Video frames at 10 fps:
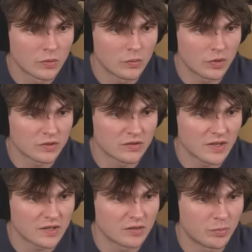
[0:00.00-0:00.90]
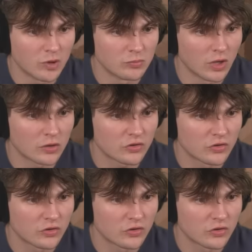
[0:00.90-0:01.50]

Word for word: We are going to take these bone blocks.